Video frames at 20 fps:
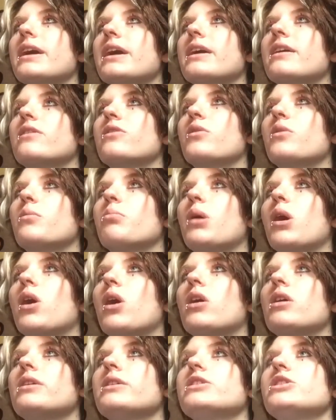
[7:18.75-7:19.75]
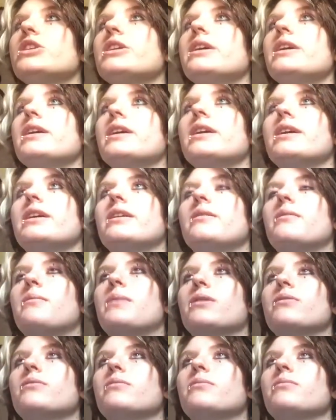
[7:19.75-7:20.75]
anthropology in
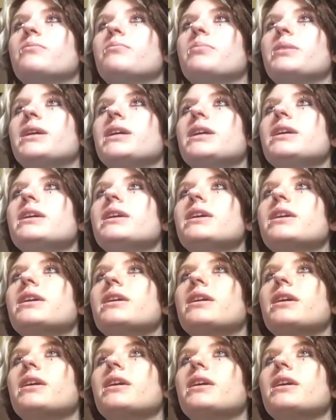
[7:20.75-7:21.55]
Mountain Peak,